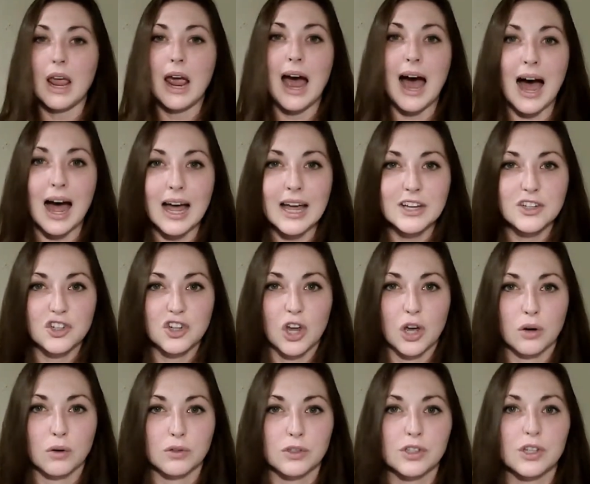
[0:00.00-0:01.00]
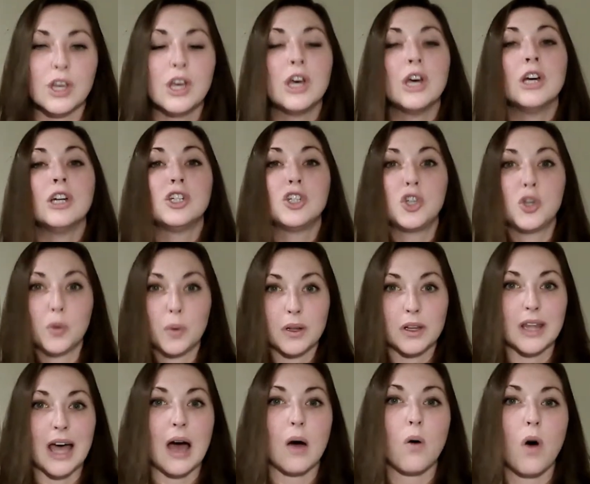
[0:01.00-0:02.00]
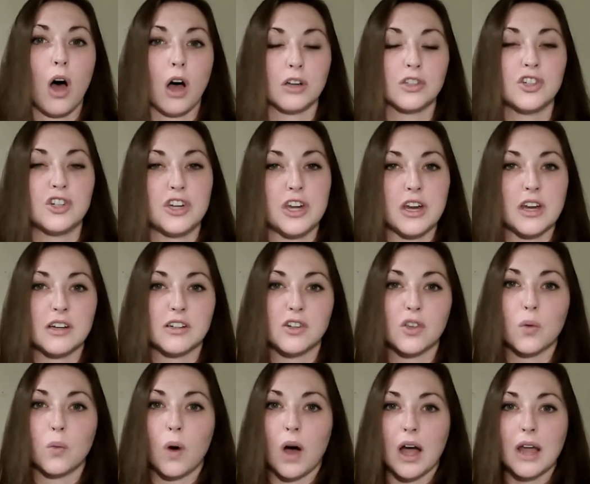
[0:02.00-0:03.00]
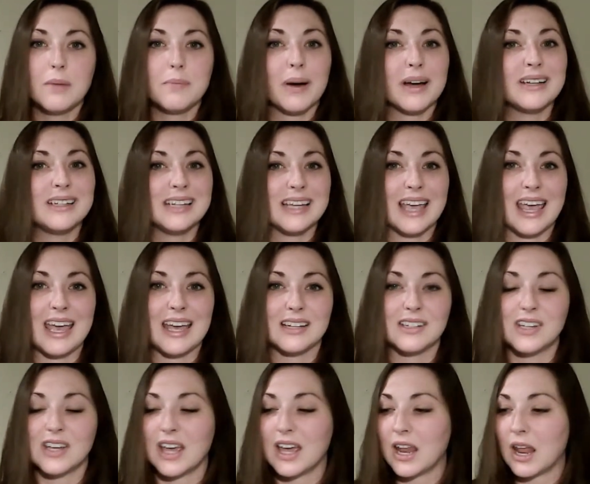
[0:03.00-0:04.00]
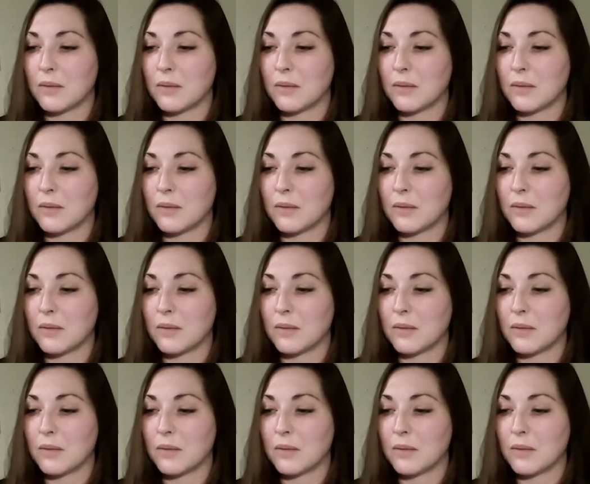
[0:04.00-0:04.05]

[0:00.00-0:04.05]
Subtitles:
I chose to allow oxygen into the wine by decanting it